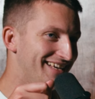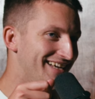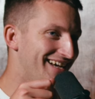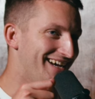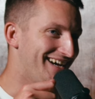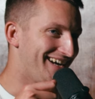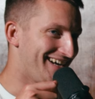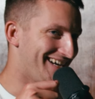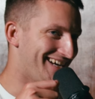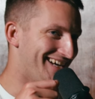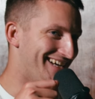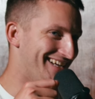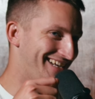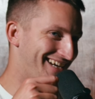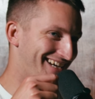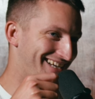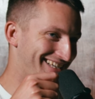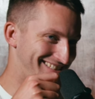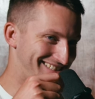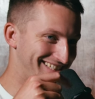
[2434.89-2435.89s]

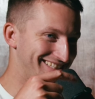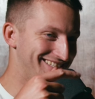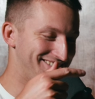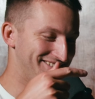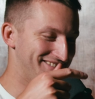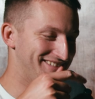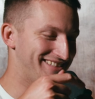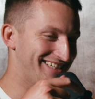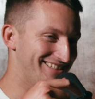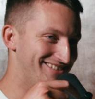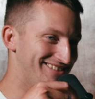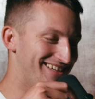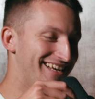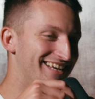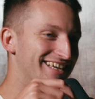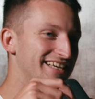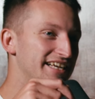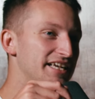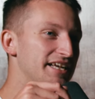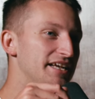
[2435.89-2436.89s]
I did do it the other day.
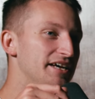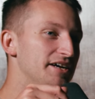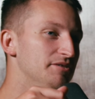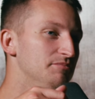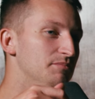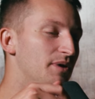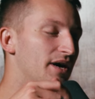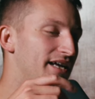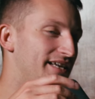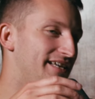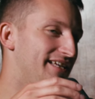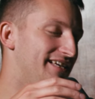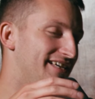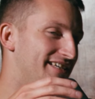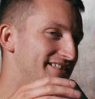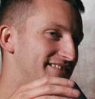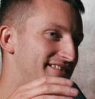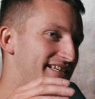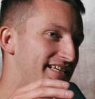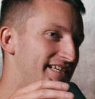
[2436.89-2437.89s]
But
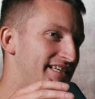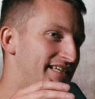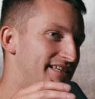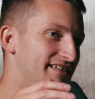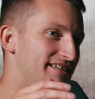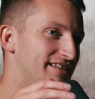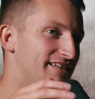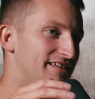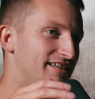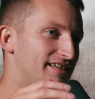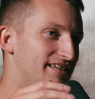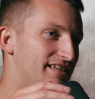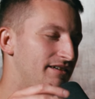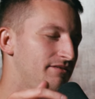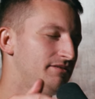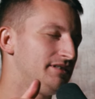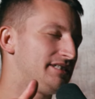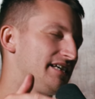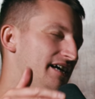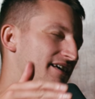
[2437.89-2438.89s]
it
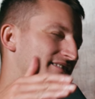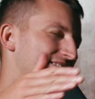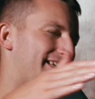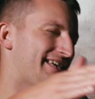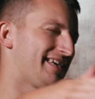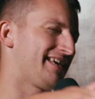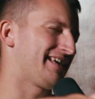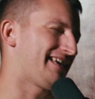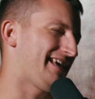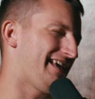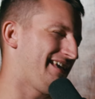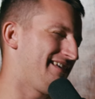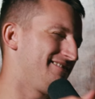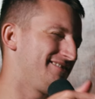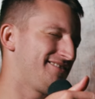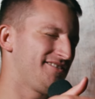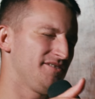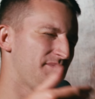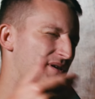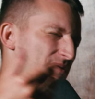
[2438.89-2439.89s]
was on the kick in,
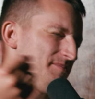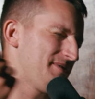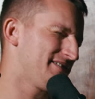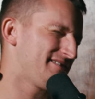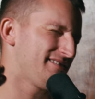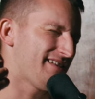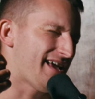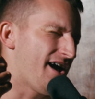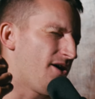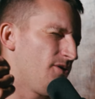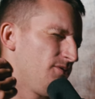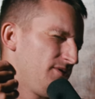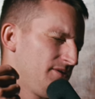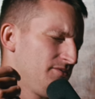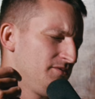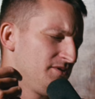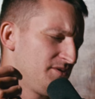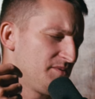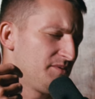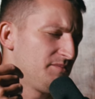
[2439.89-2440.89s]
so maybe as out it
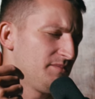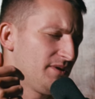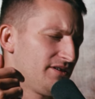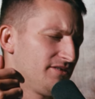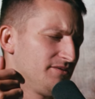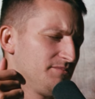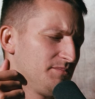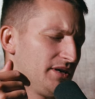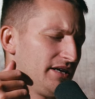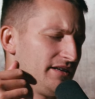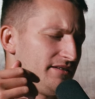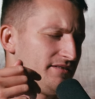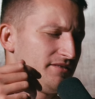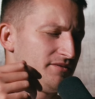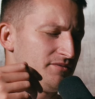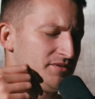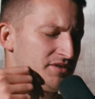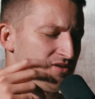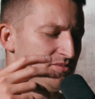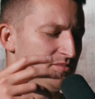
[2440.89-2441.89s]
would have been better, but it
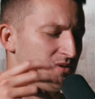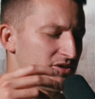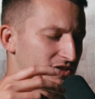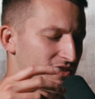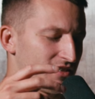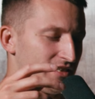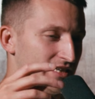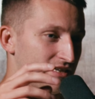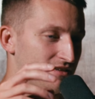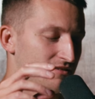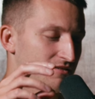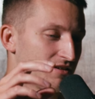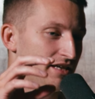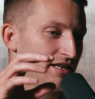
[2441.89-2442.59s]
was too much click.